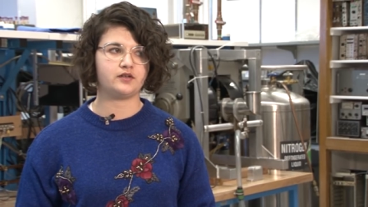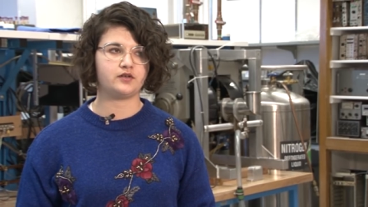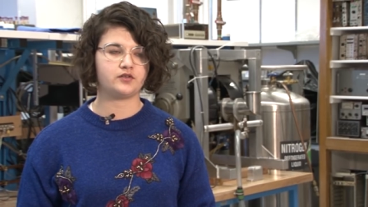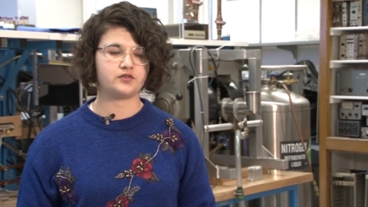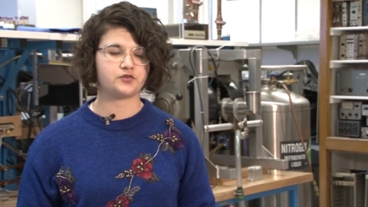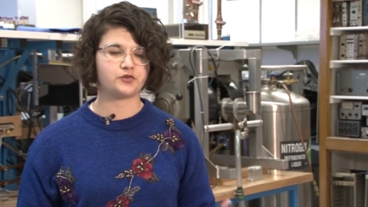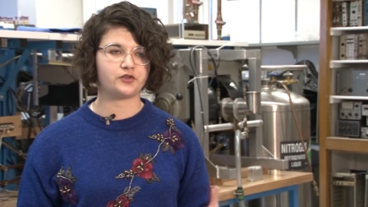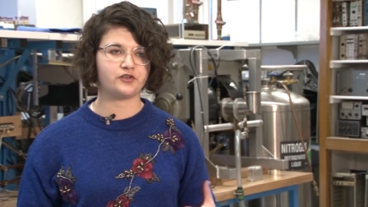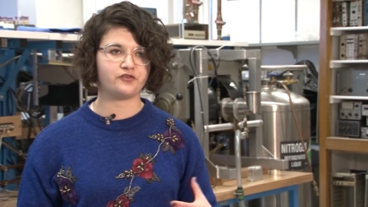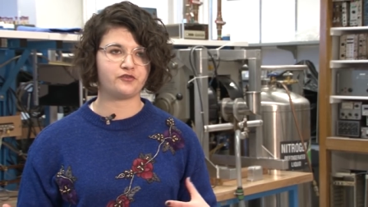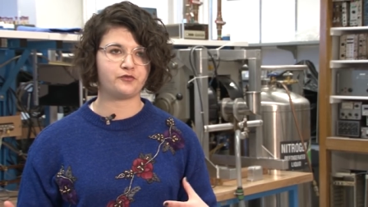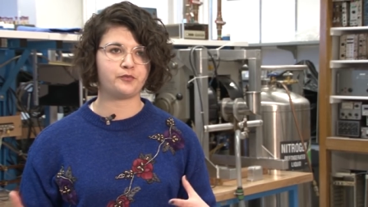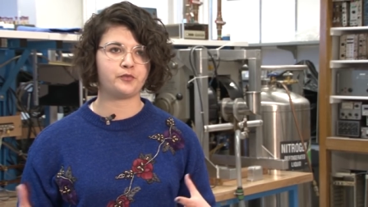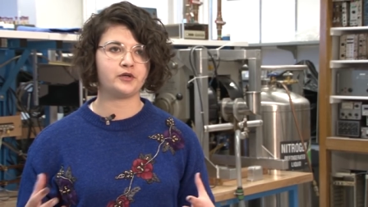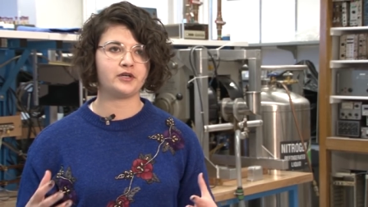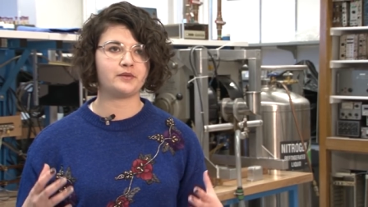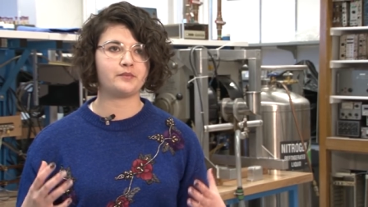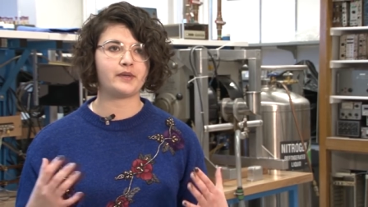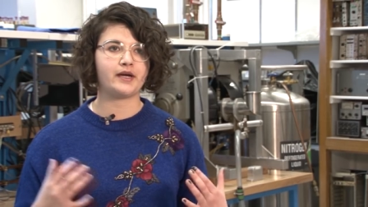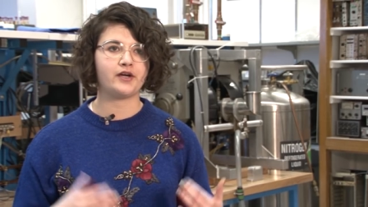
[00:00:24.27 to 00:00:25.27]
sort of
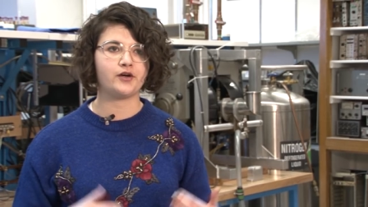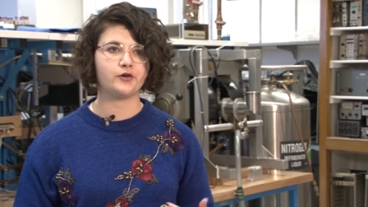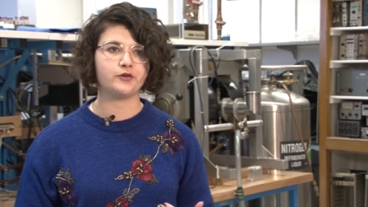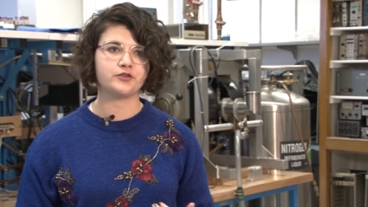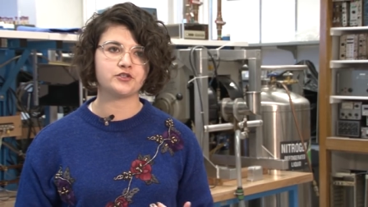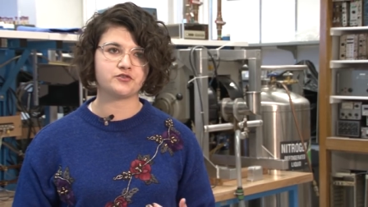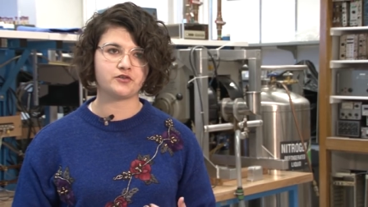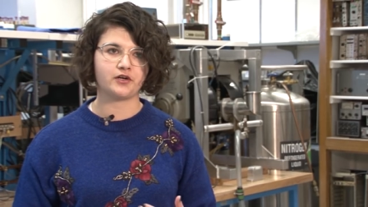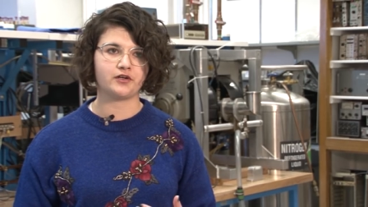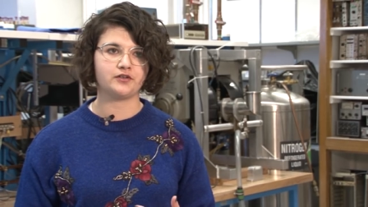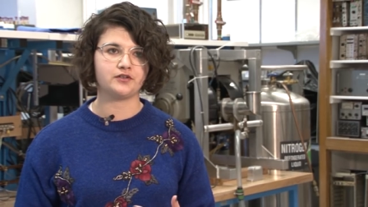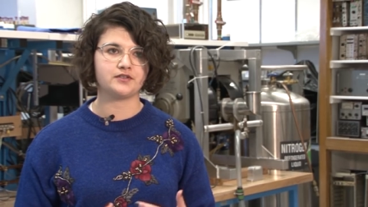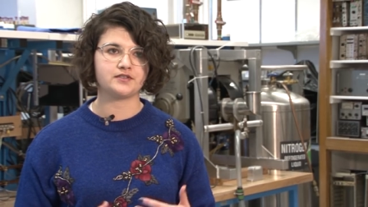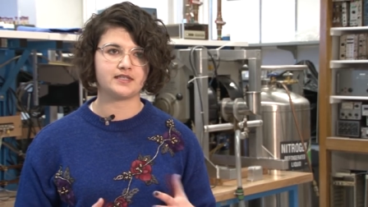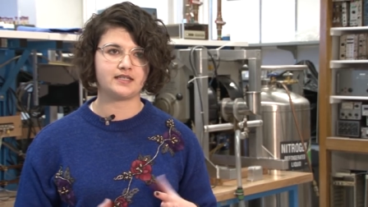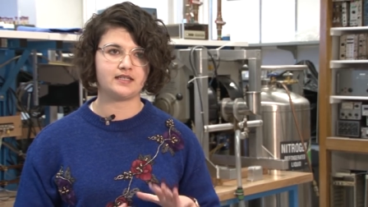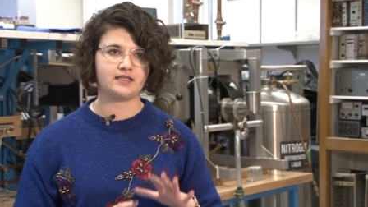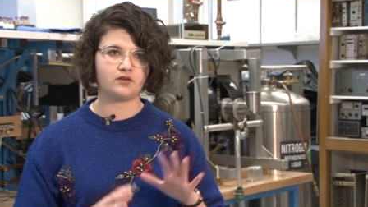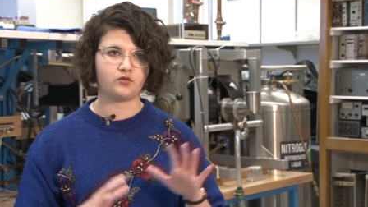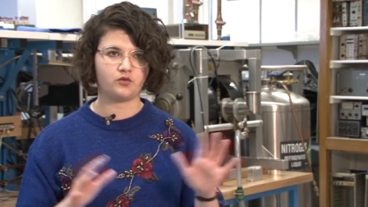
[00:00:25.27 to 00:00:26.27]
put my own struggles
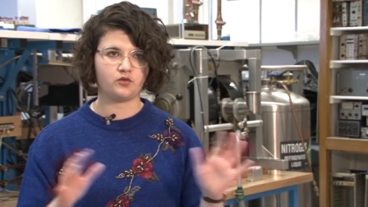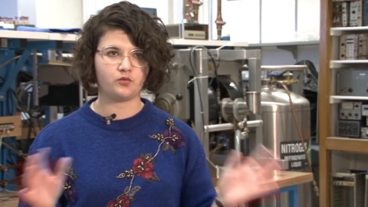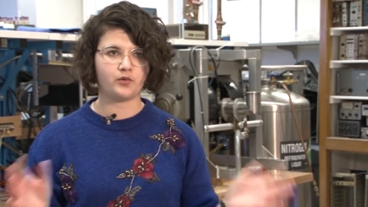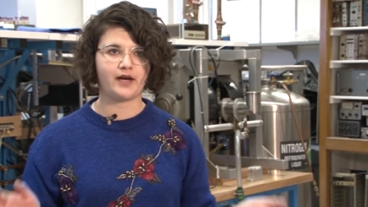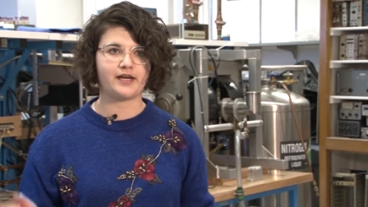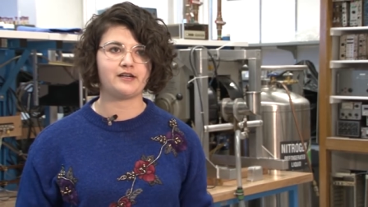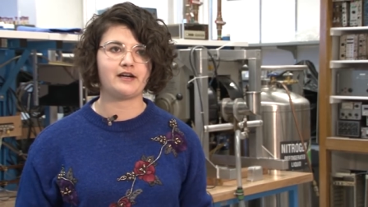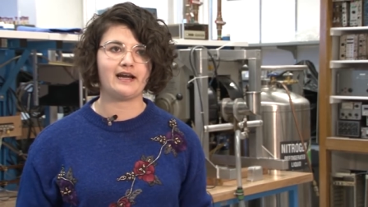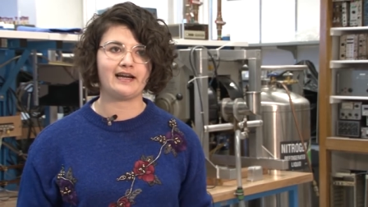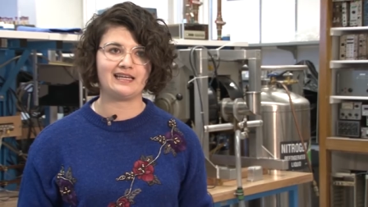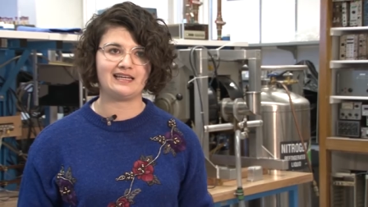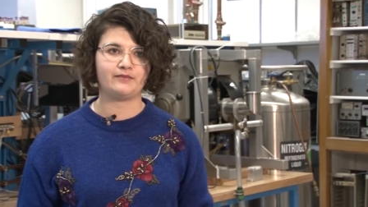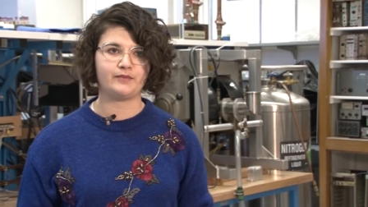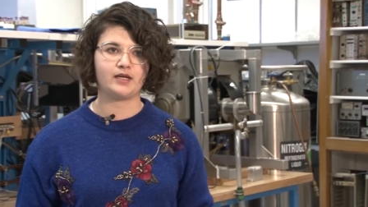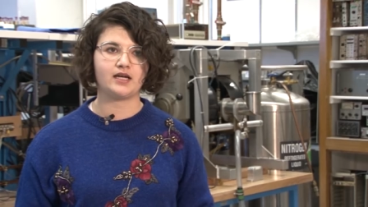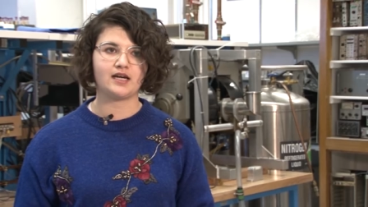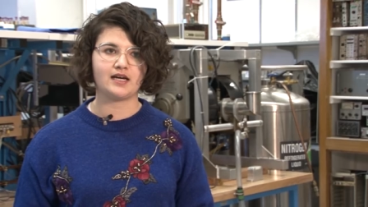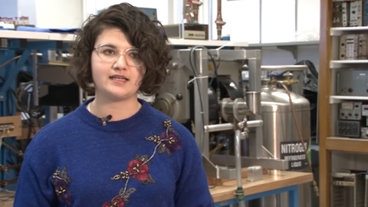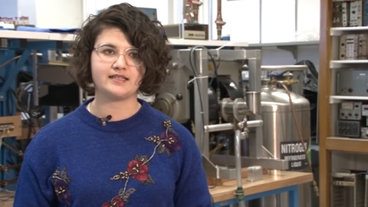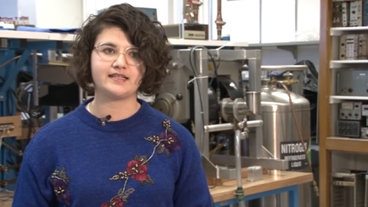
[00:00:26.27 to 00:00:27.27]
in wider
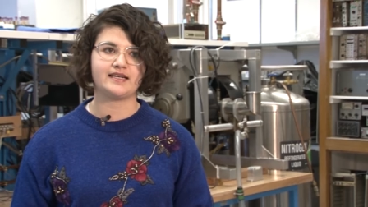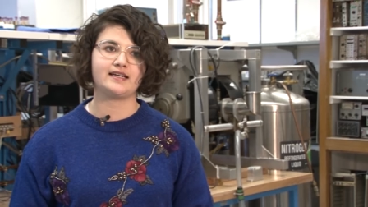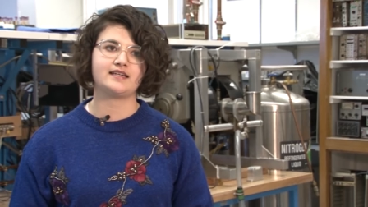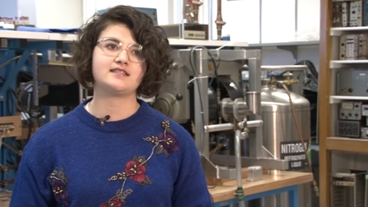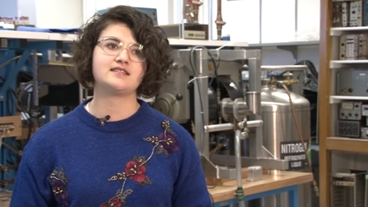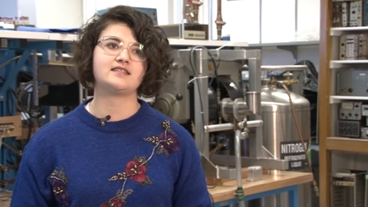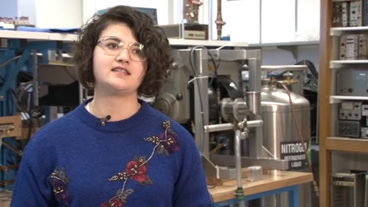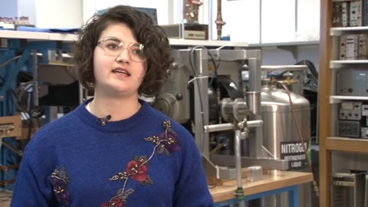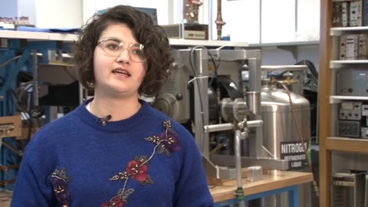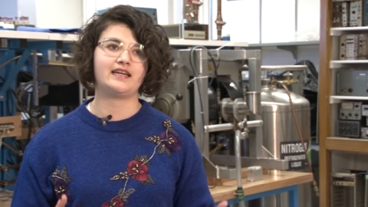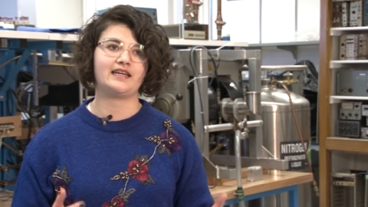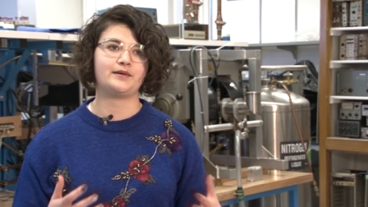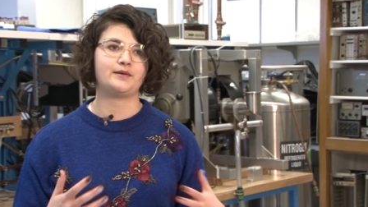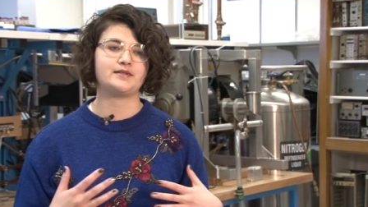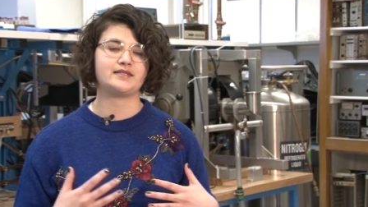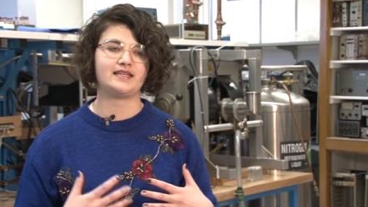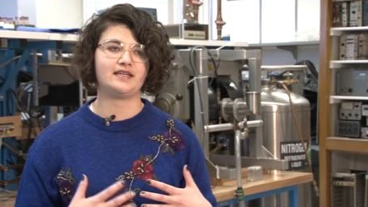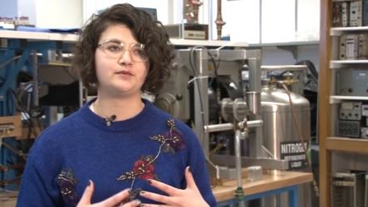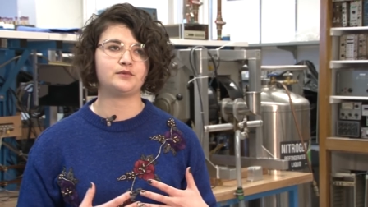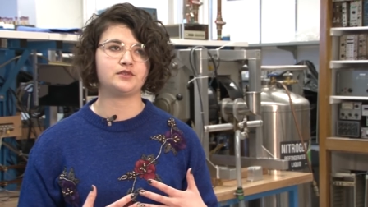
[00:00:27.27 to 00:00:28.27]
academic context, and I
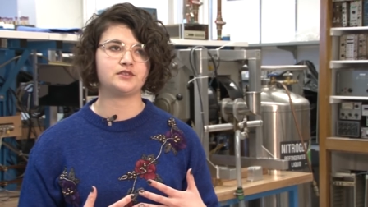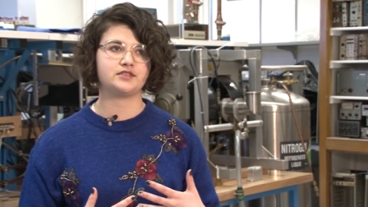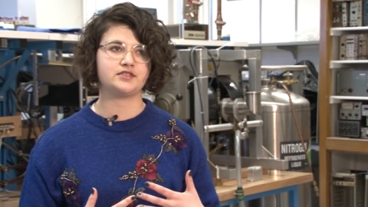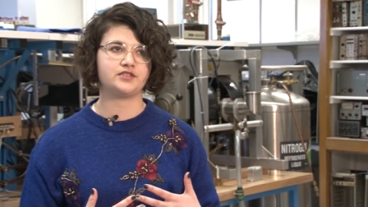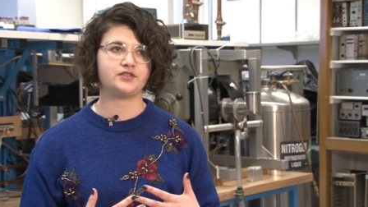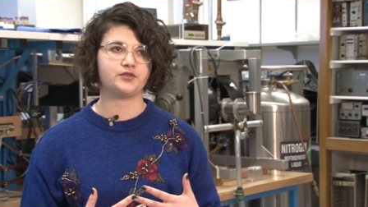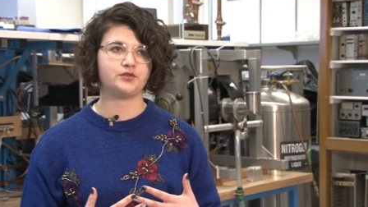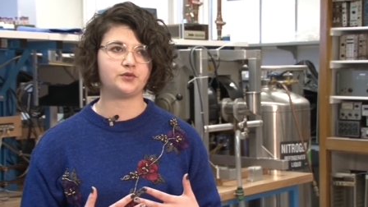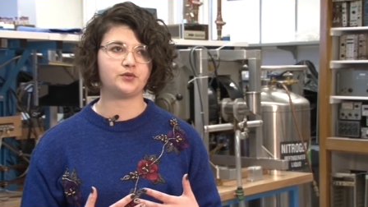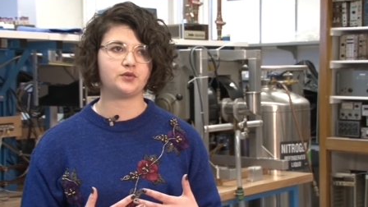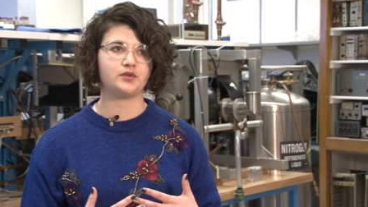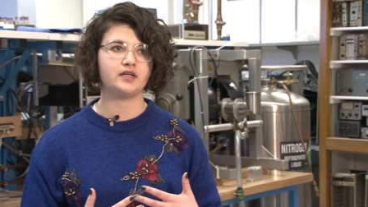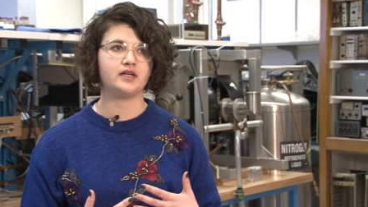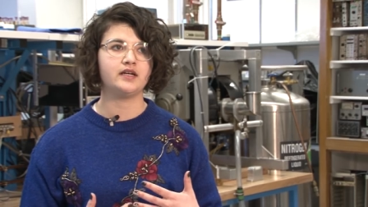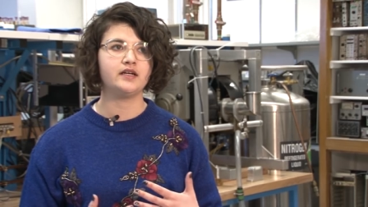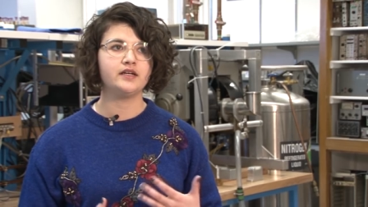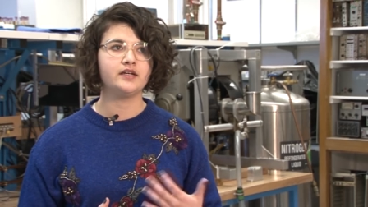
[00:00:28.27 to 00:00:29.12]
was able to